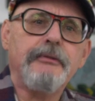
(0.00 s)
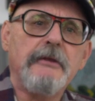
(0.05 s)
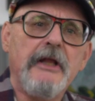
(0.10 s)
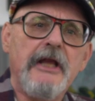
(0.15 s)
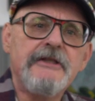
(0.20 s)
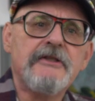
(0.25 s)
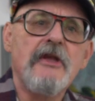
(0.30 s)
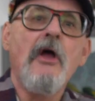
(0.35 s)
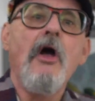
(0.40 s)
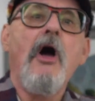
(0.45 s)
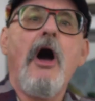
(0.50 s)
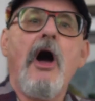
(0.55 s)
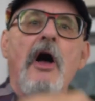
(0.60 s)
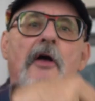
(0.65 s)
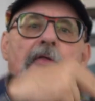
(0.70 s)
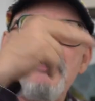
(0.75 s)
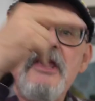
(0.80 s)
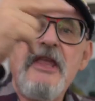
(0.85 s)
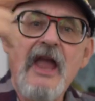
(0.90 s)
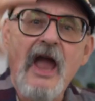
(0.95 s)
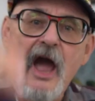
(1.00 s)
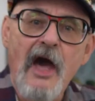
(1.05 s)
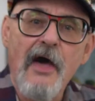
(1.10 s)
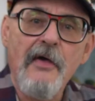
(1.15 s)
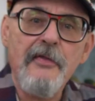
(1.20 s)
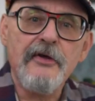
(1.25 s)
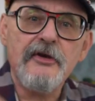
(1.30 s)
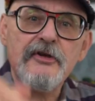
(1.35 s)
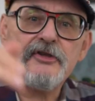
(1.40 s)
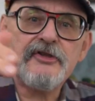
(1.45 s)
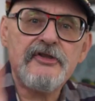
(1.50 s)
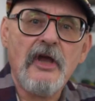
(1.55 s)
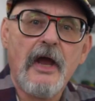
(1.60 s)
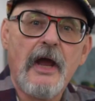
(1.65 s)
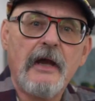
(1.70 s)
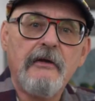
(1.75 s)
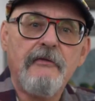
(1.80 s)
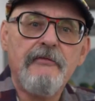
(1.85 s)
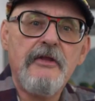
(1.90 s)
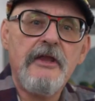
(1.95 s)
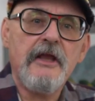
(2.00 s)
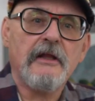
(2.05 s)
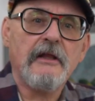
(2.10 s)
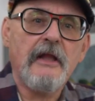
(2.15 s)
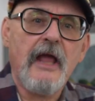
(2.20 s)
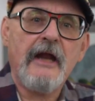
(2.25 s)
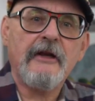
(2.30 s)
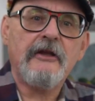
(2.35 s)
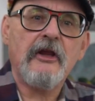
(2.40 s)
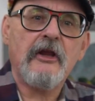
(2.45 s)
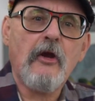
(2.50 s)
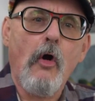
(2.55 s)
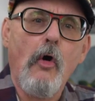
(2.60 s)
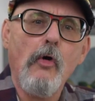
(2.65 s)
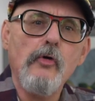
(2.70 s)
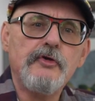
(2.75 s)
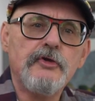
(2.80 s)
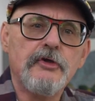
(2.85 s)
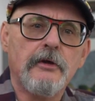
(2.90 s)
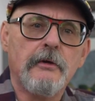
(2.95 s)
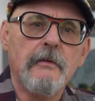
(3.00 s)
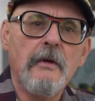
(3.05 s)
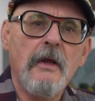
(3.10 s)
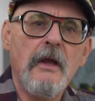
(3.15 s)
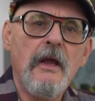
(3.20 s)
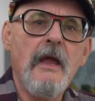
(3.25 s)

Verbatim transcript: place on the other side of the Atlantic Ocean.